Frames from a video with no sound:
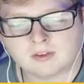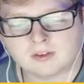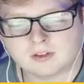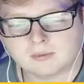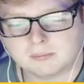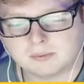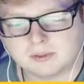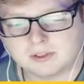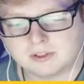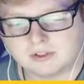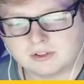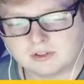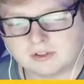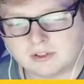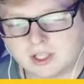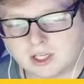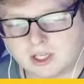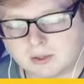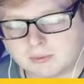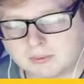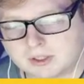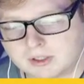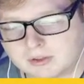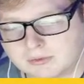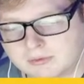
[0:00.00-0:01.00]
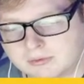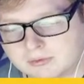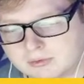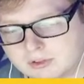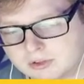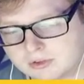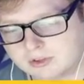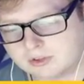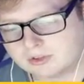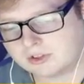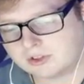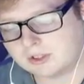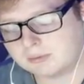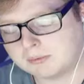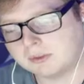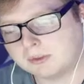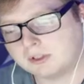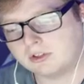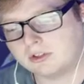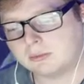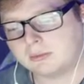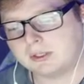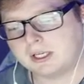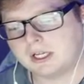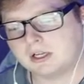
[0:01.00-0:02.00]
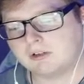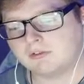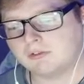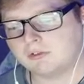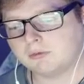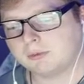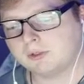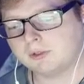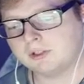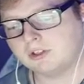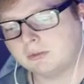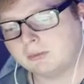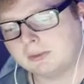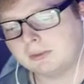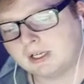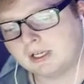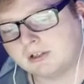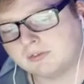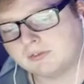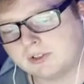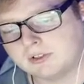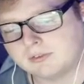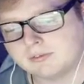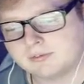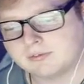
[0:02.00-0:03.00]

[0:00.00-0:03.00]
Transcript: Please, there we go. I was gonna say, please let me out of it. Please let me out of it.